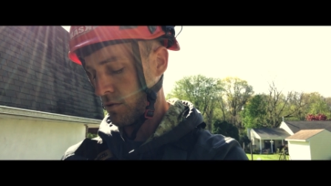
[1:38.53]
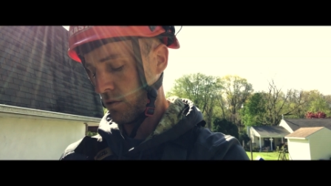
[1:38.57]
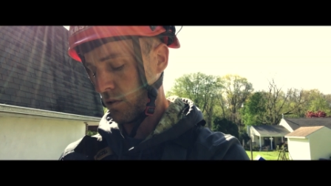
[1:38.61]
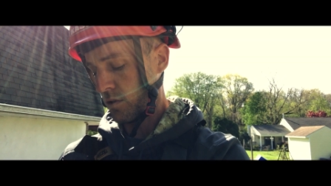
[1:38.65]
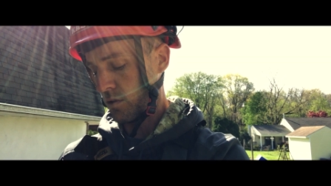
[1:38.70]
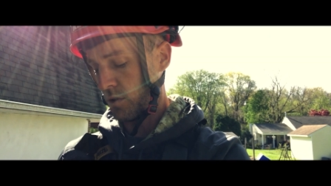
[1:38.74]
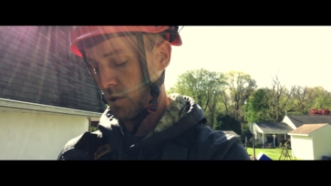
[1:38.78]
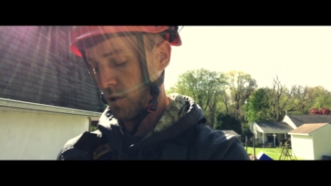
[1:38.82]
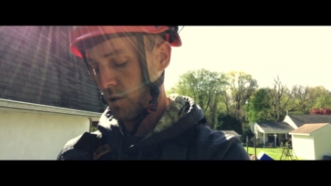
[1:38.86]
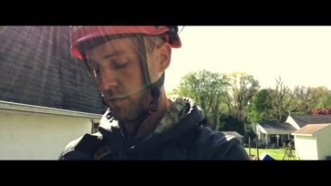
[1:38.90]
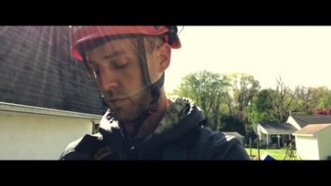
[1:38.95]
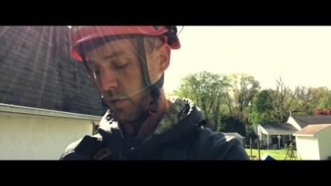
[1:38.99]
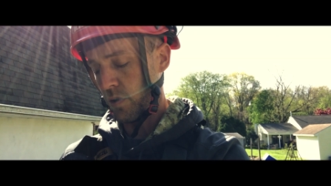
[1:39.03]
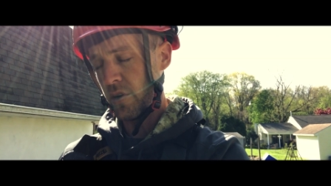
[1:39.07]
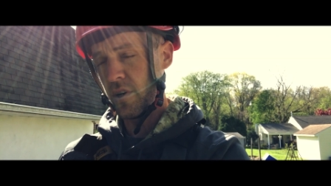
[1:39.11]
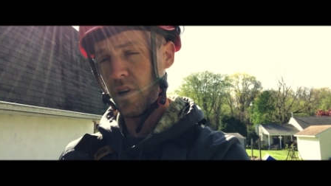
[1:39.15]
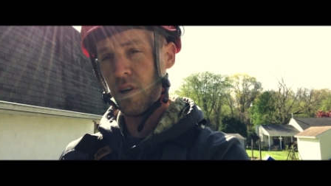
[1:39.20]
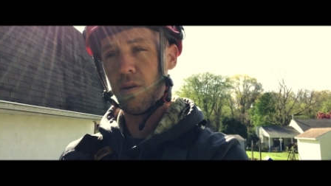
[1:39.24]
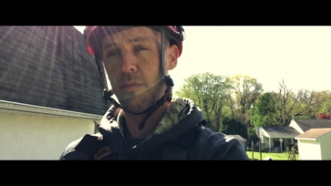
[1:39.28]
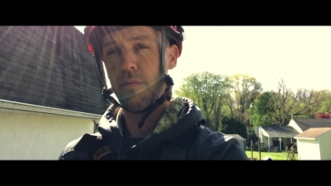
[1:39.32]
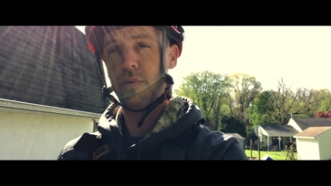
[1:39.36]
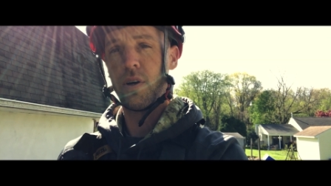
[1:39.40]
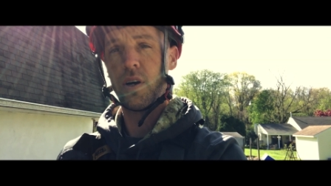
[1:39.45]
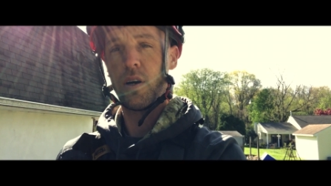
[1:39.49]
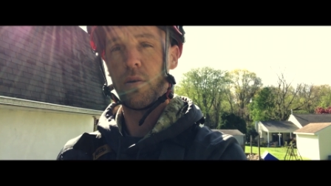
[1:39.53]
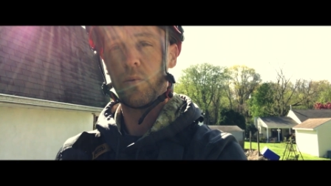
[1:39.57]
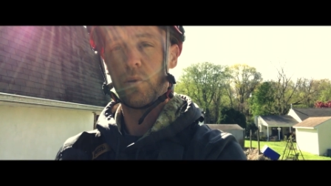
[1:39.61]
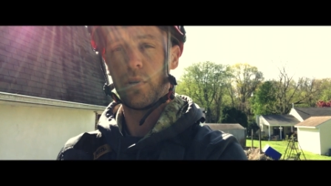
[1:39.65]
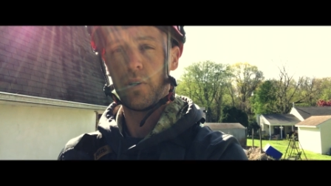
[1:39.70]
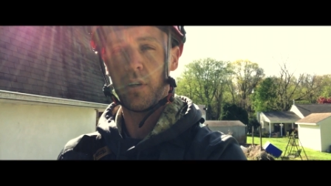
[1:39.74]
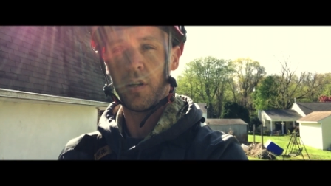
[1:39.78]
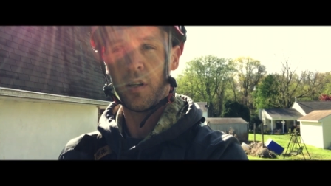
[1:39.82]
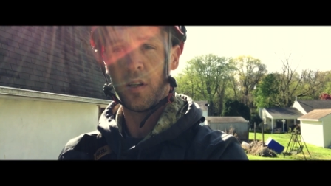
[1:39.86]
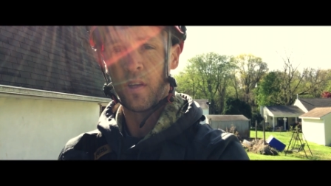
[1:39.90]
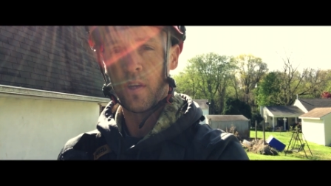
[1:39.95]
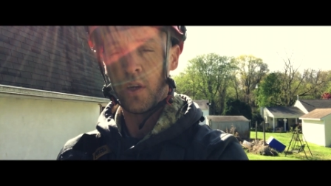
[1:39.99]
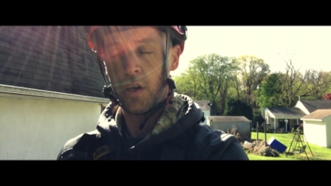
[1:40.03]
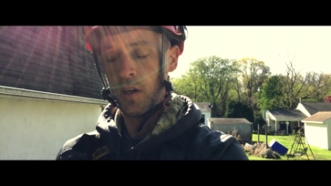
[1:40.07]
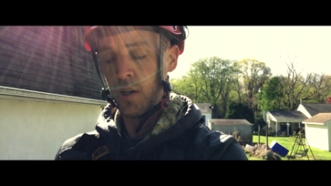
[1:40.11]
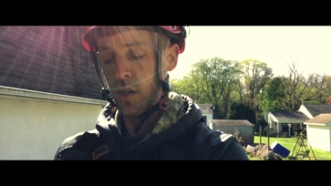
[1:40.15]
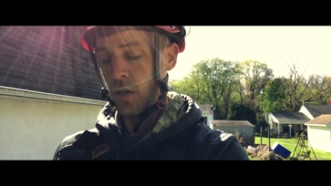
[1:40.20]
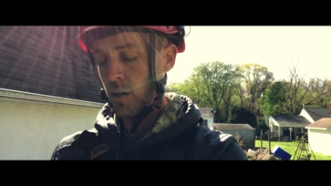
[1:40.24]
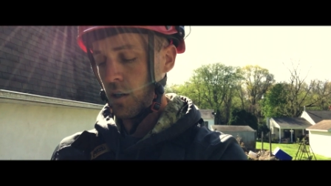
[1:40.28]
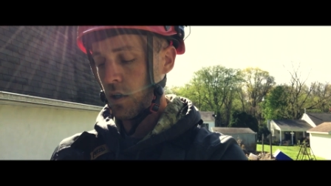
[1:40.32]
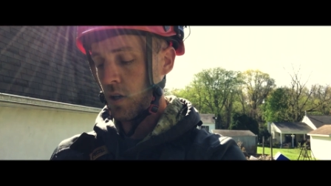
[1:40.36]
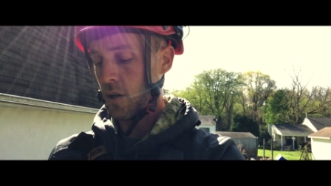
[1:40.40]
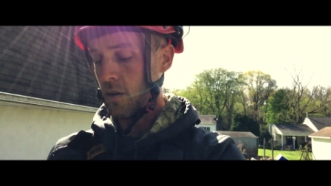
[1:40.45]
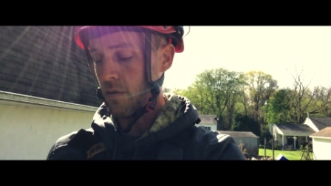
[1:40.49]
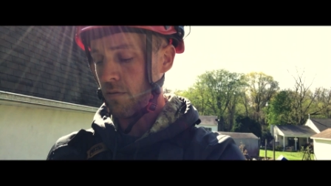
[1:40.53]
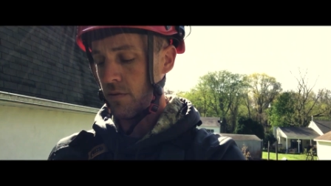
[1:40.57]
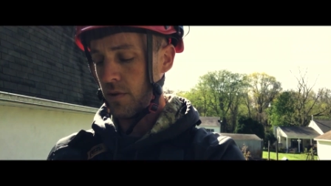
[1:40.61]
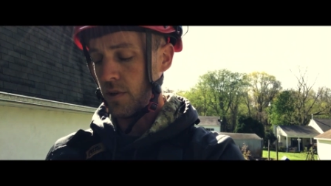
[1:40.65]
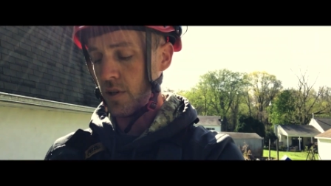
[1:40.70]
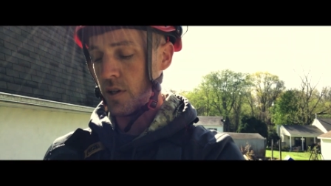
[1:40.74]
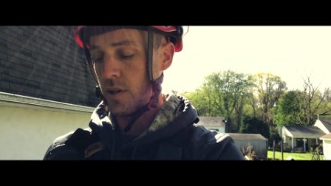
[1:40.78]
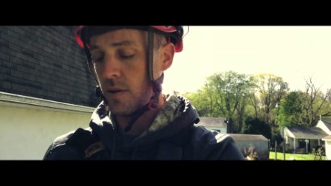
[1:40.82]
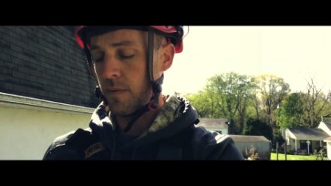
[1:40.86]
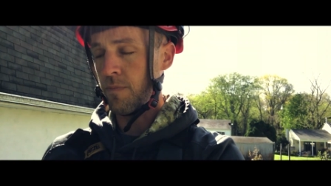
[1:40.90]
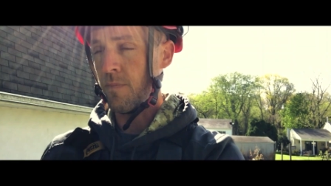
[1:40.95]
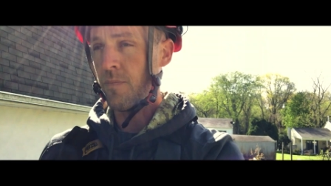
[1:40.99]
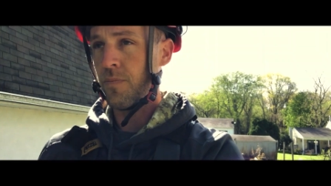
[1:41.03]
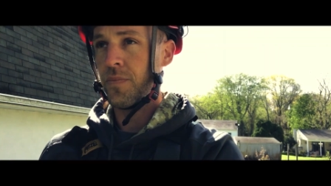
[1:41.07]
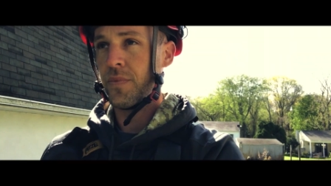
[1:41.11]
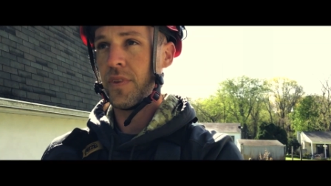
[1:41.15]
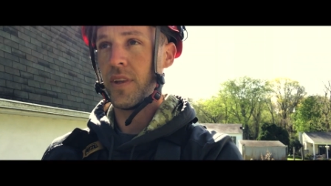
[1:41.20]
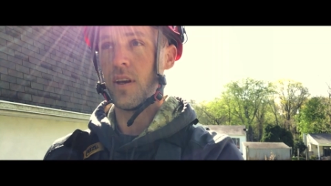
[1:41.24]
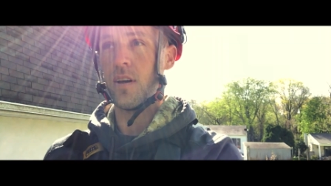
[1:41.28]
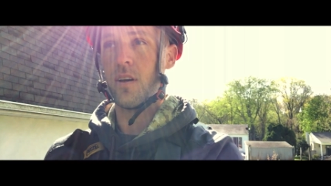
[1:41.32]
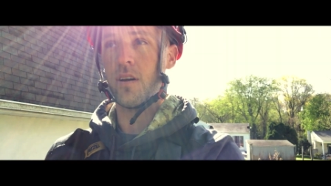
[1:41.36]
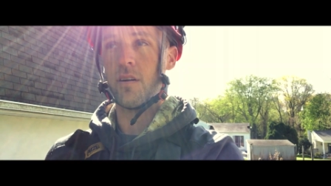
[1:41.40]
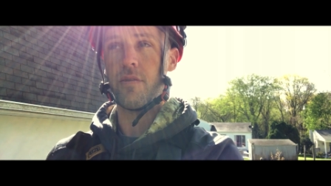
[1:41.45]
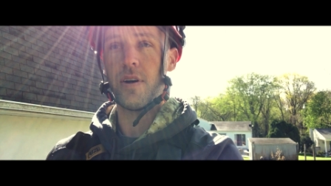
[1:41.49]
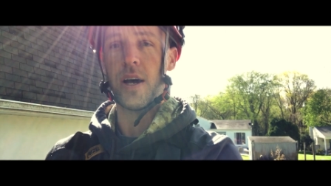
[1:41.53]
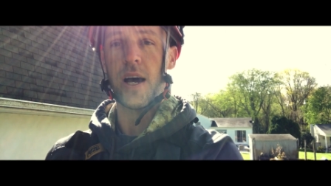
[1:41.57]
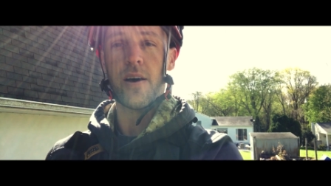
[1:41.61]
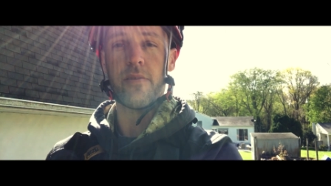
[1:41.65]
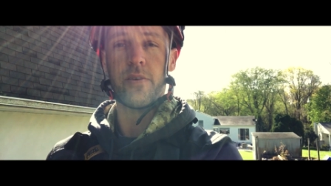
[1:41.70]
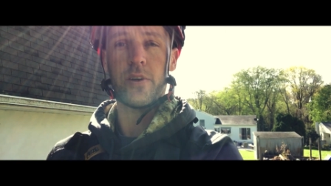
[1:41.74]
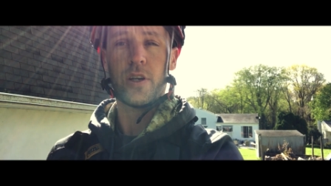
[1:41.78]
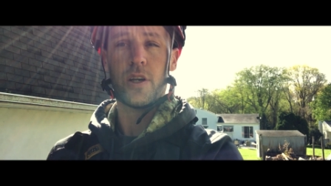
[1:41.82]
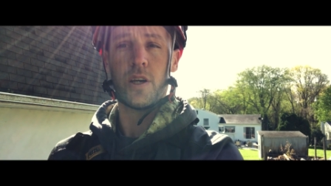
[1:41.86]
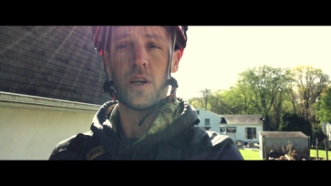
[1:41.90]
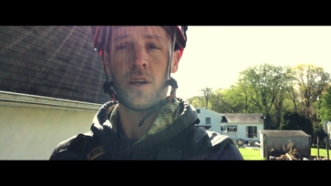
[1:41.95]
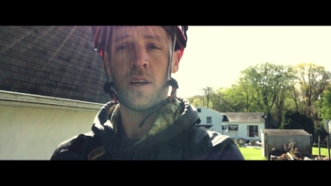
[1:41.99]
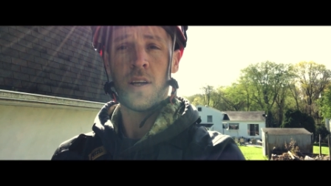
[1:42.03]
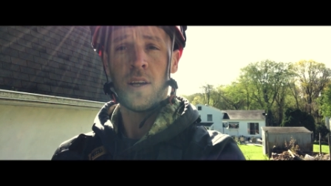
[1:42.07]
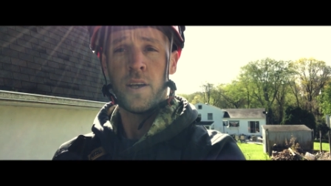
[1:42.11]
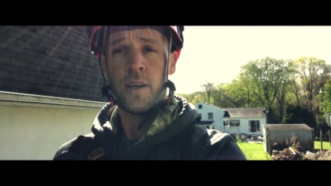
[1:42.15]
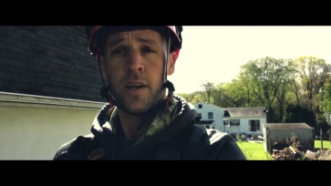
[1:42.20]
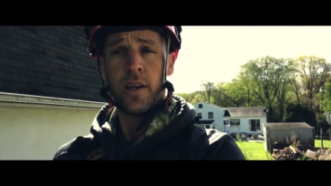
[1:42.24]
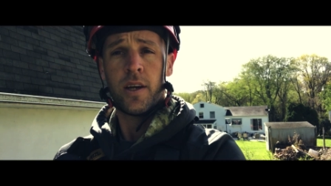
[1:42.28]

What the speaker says: little over a year probably of having it.